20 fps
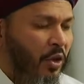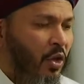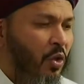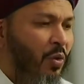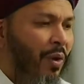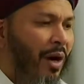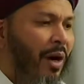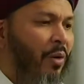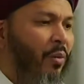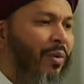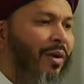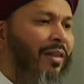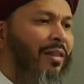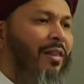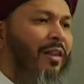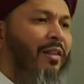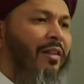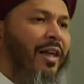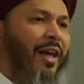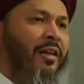you are
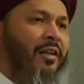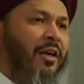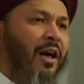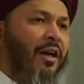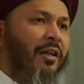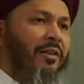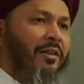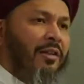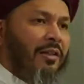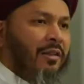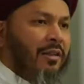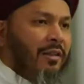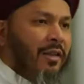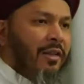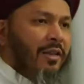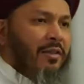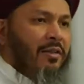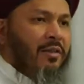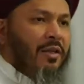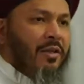with that doctor
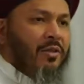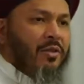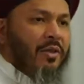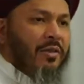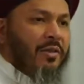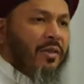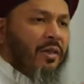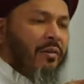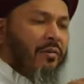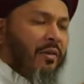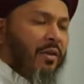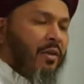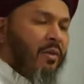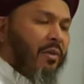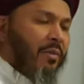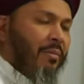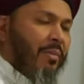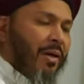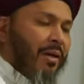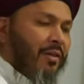that is not just giving
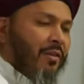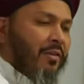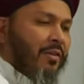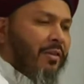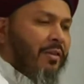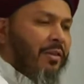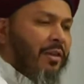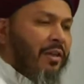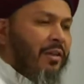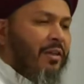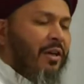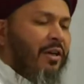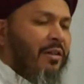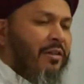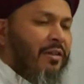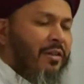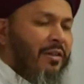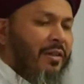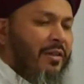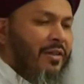you a medicine. The
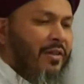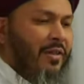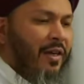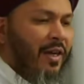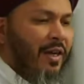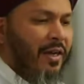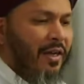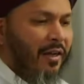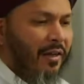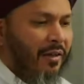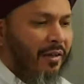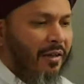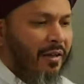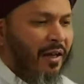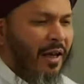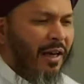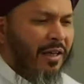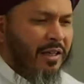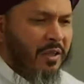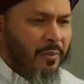doctor is saying,
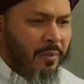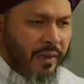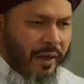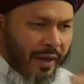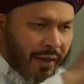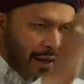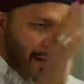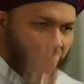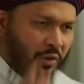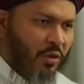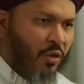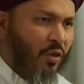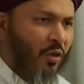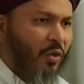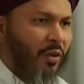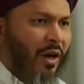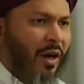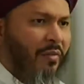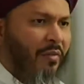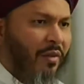explaining to
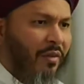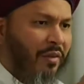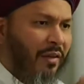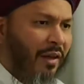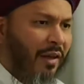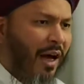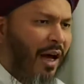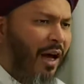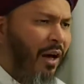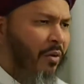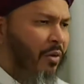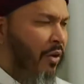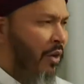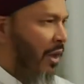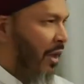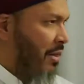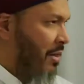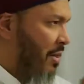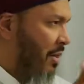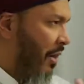you everything, how
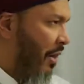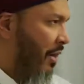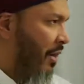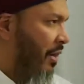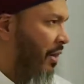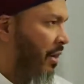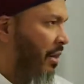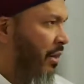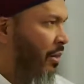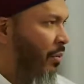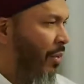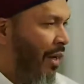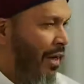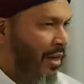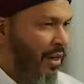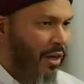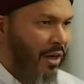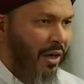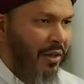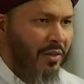you got sick,
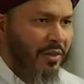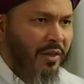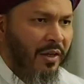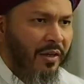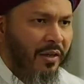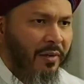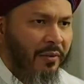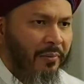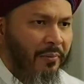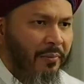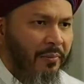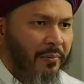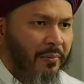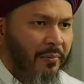why you got sick.